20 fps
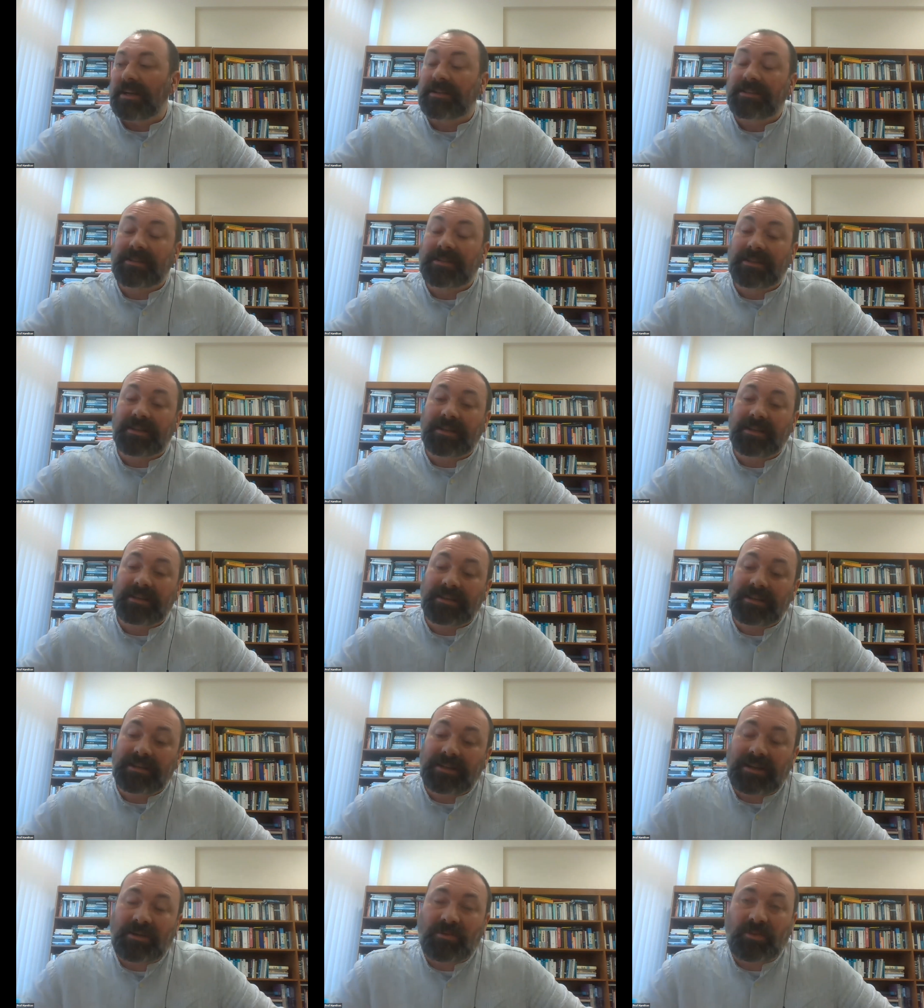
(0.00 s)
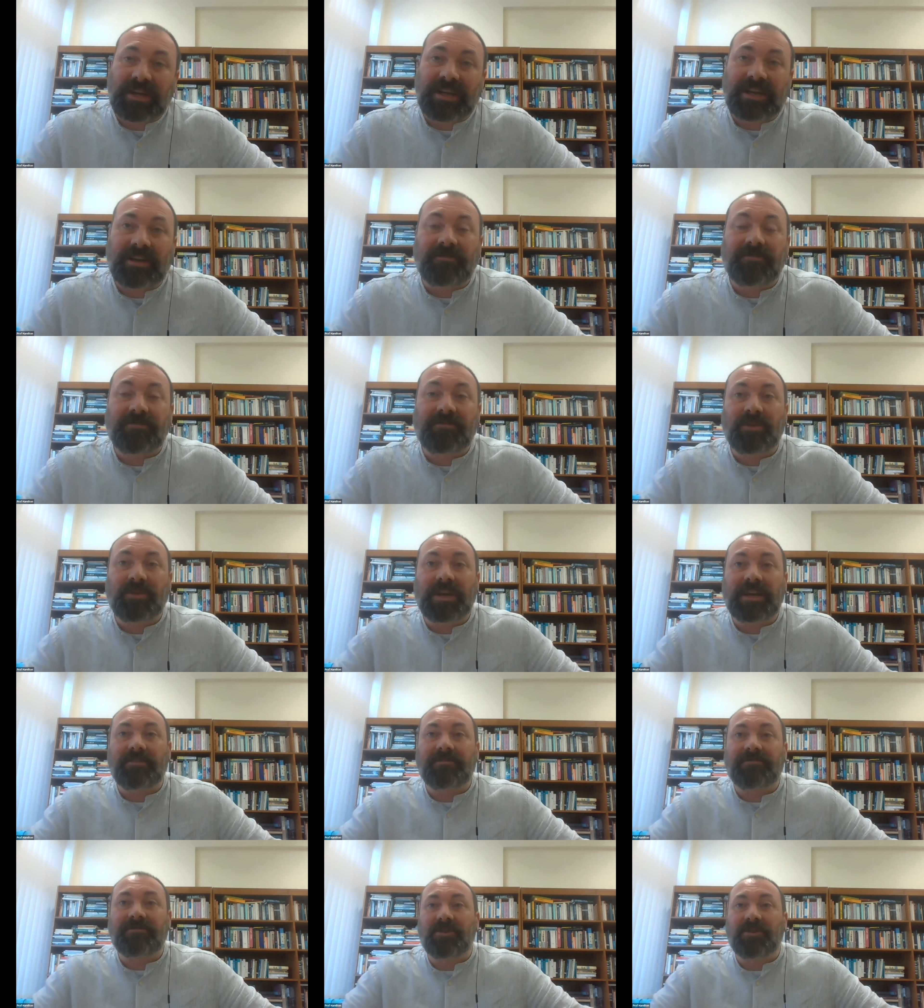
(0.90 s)
And yeah, we have
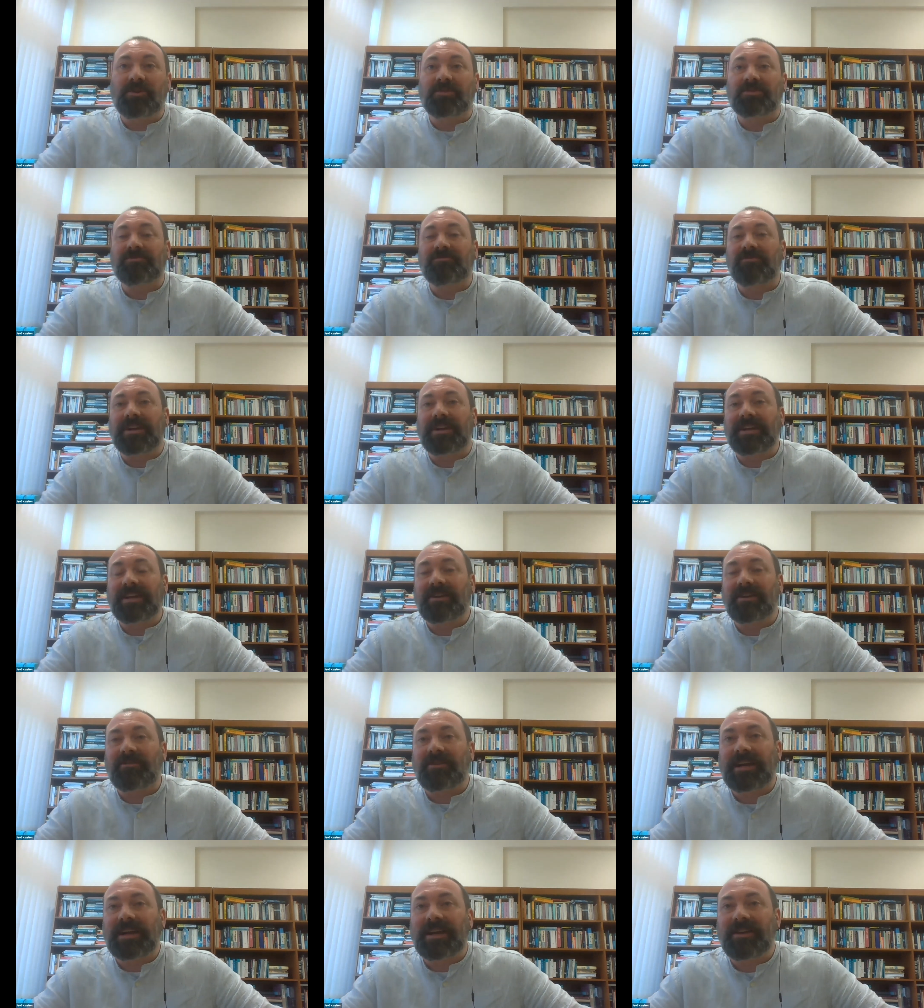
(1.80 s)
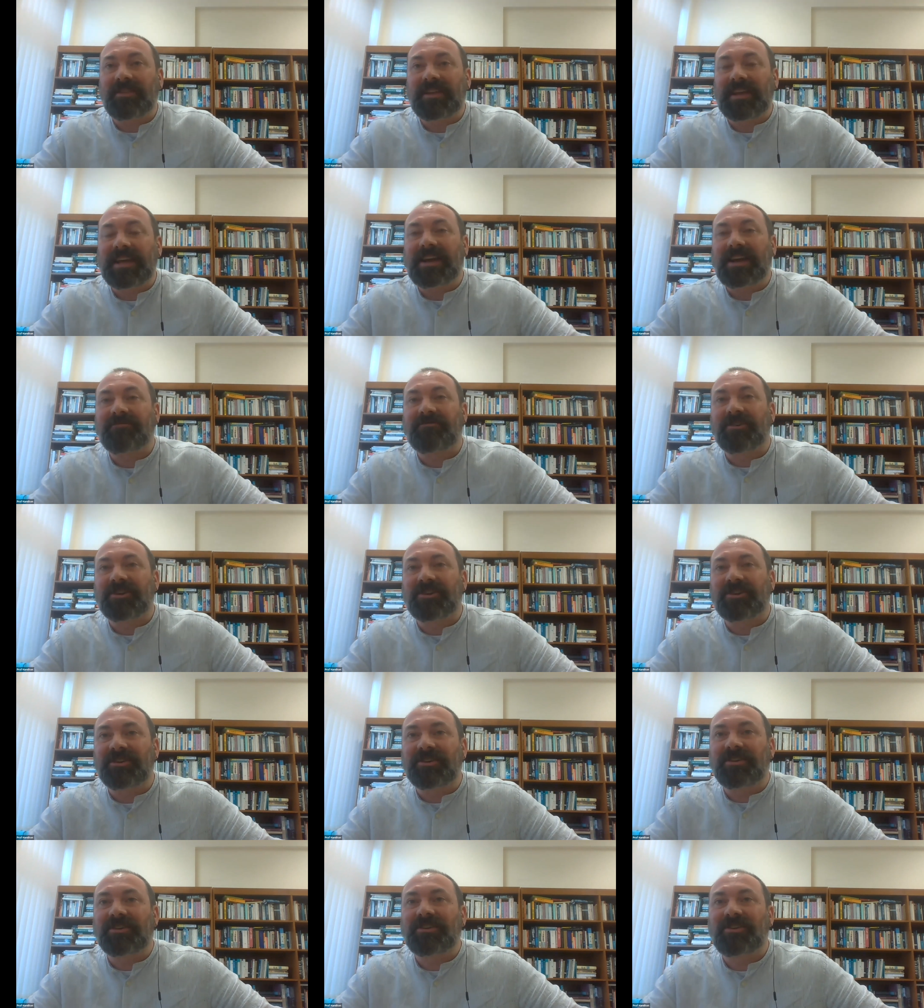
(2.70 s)
folks running around the
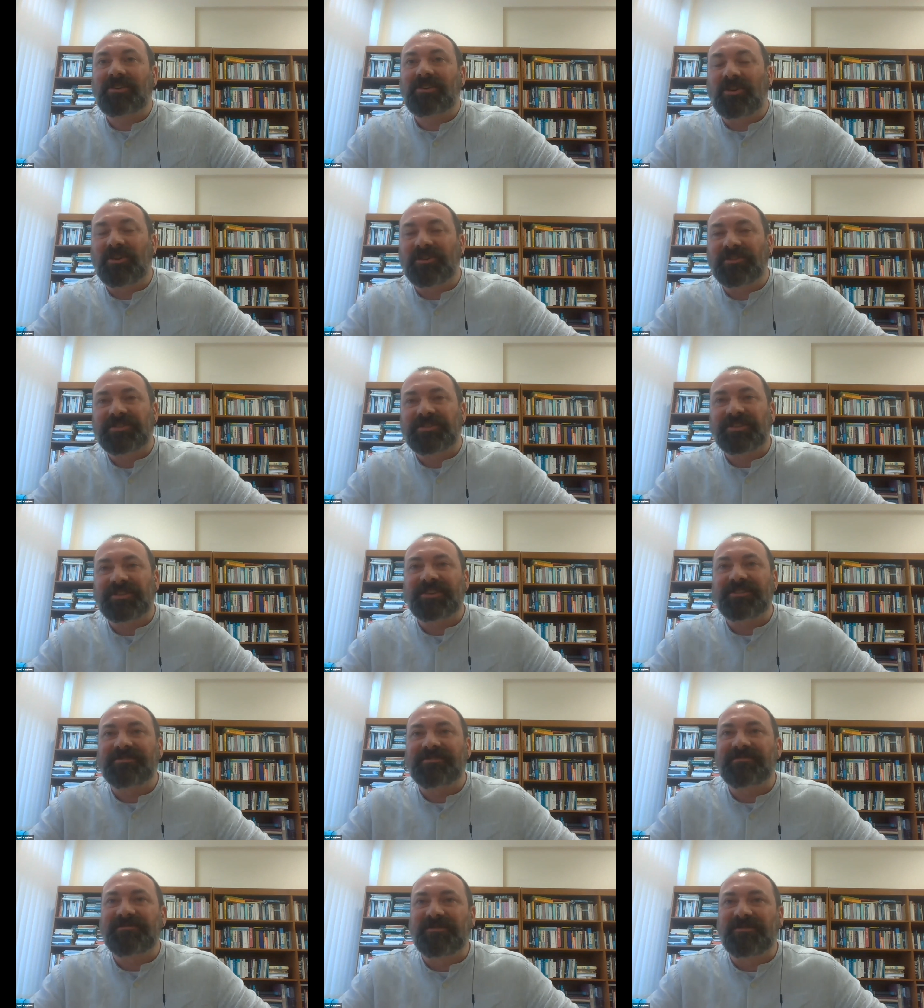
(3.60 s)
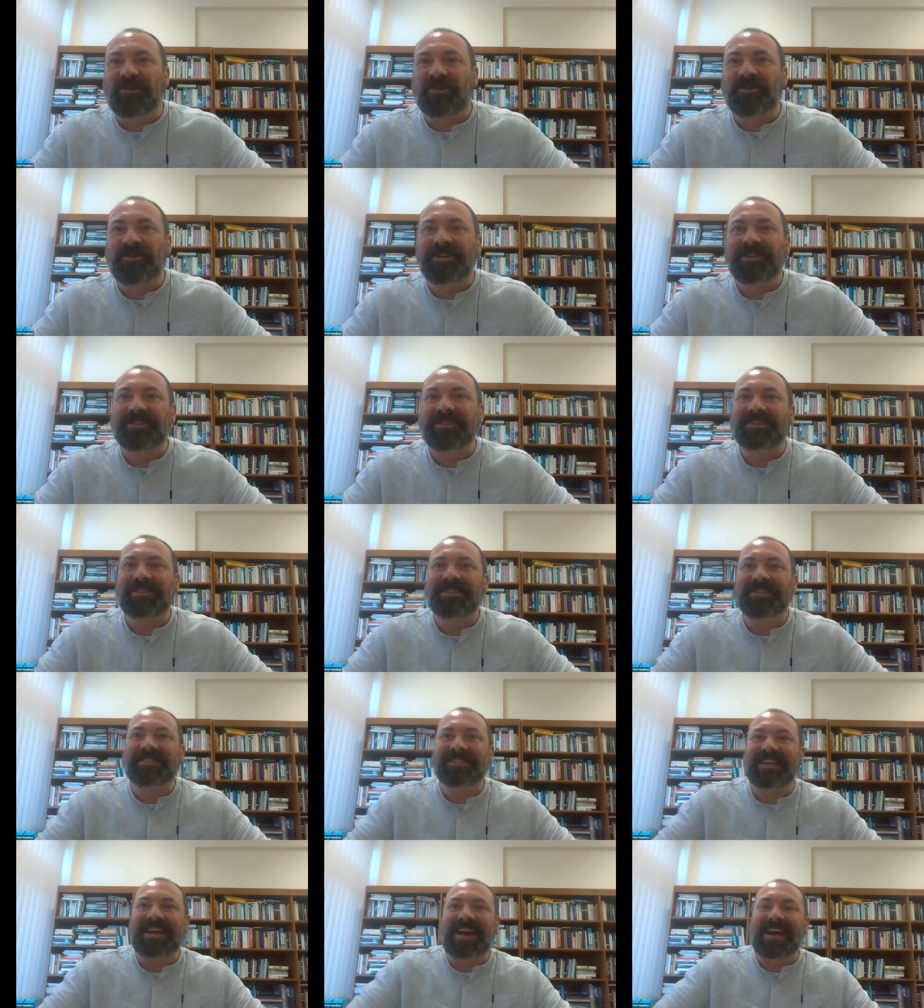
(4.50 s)
African continent for us,
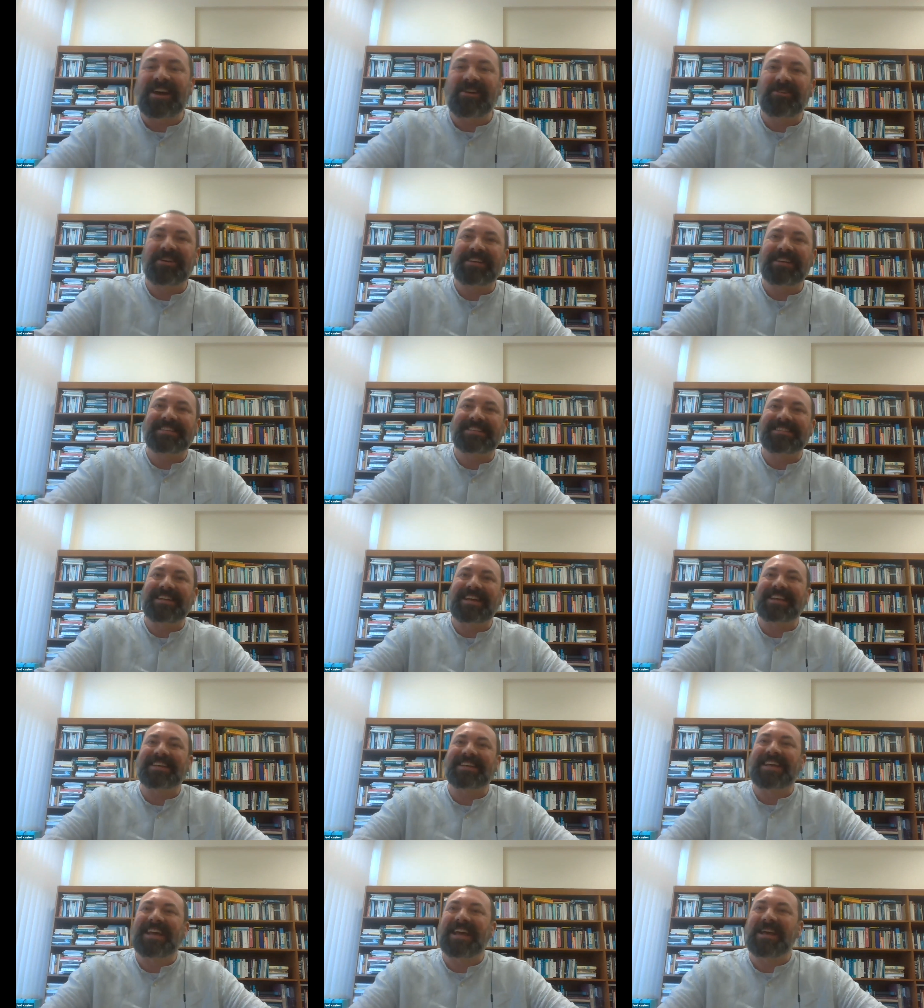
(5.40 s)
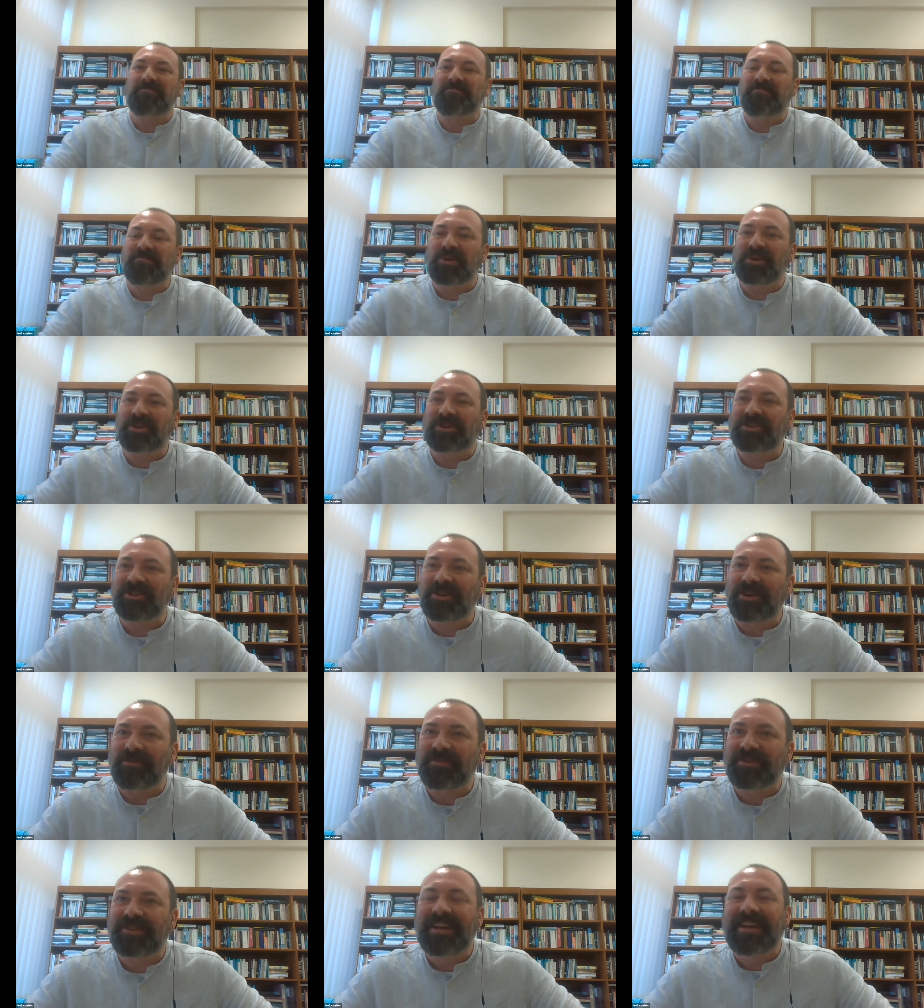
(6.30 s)
scouring secondhand
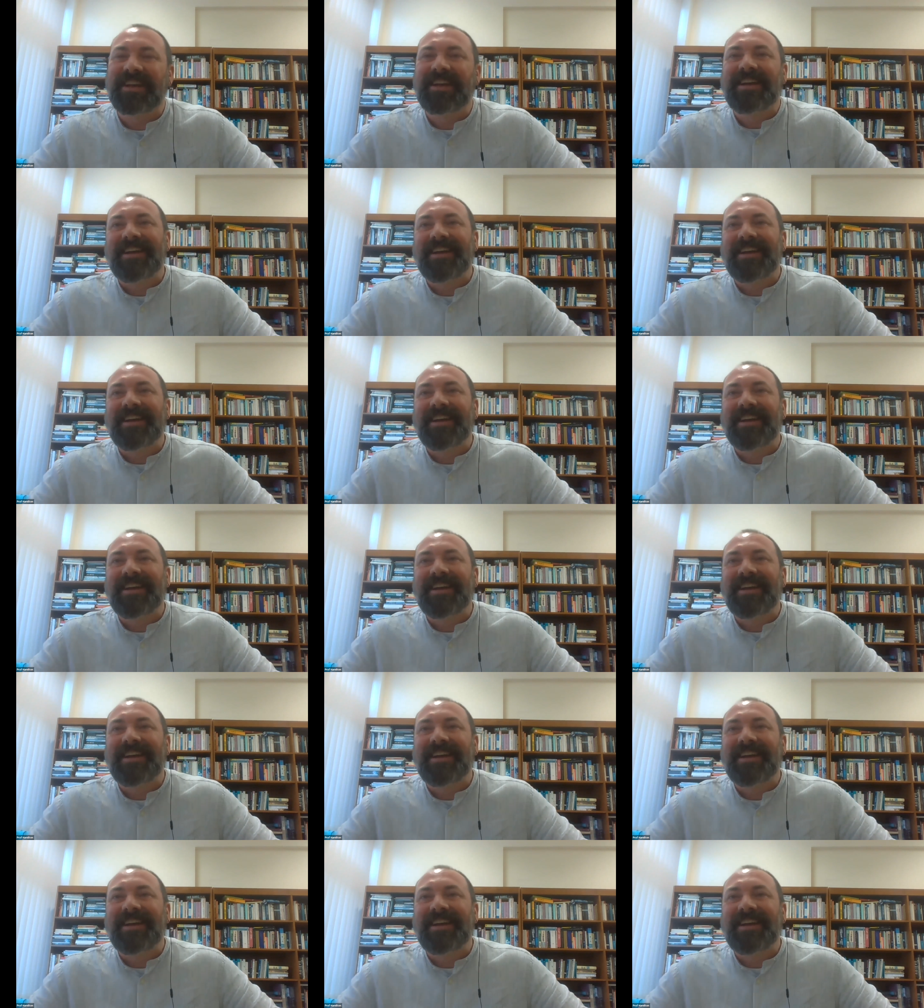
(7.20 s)
bookshops,